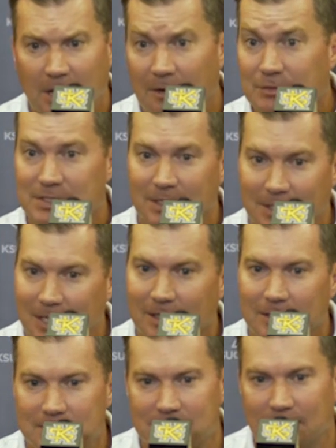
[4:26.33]
Obviously,
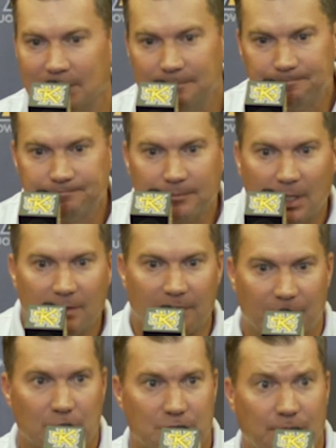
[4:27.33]
again, it's
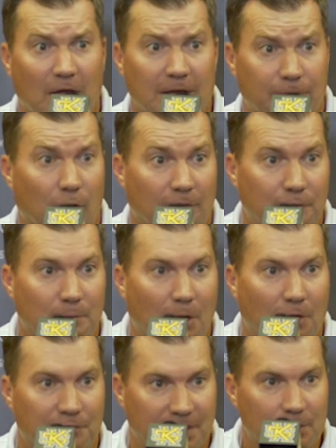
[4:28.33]
the first flight for our
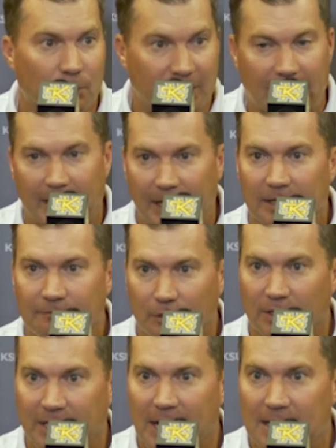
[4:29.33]
football team. We got a
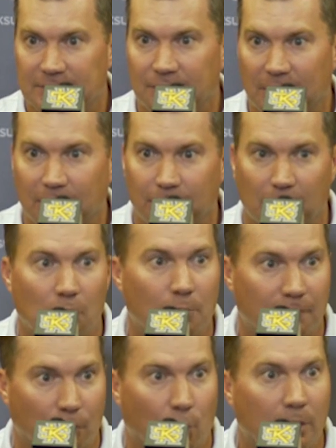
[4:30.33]
handful of guys who've never
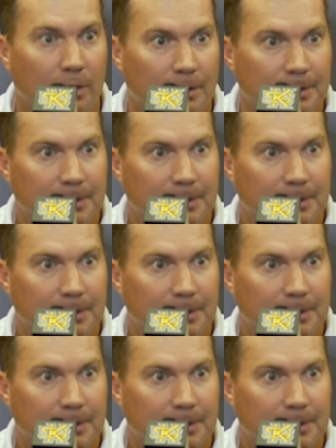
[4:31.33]
flown before.